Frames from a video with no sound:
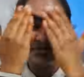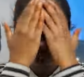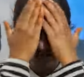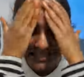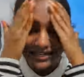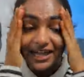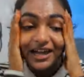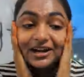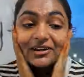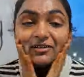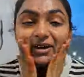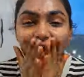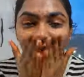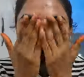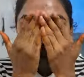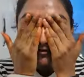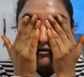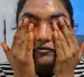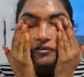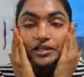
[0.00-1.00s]
But now I
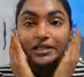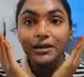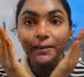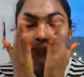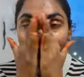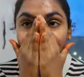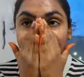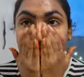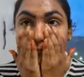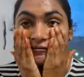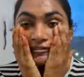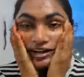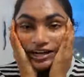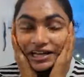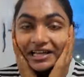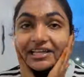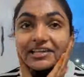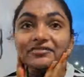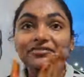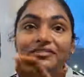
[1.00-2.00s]
have to wake up at
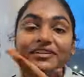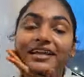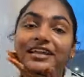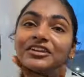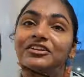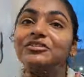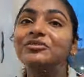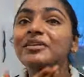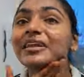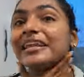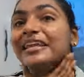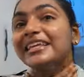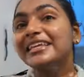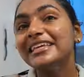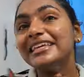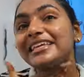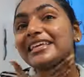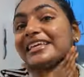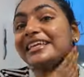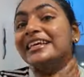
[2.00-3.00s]
5, get
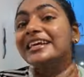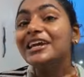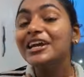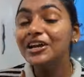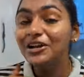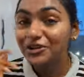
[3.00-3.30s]
ready,